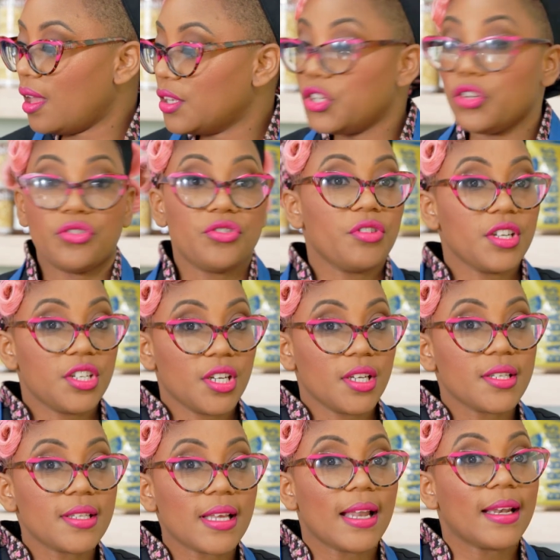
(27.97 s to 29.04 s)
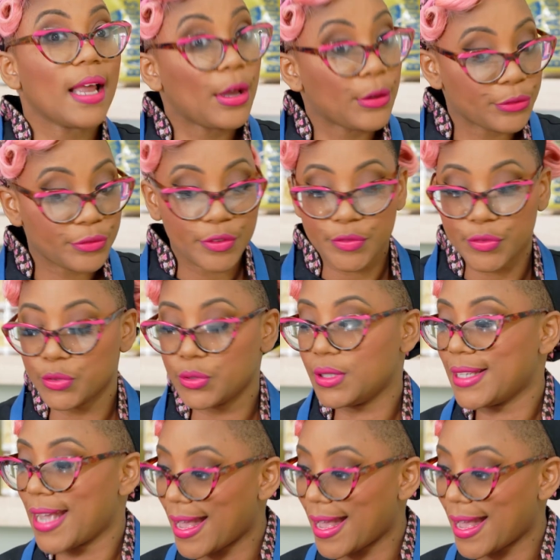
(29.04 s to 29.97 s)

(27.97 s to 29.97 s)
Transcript: nutritious and healthy food.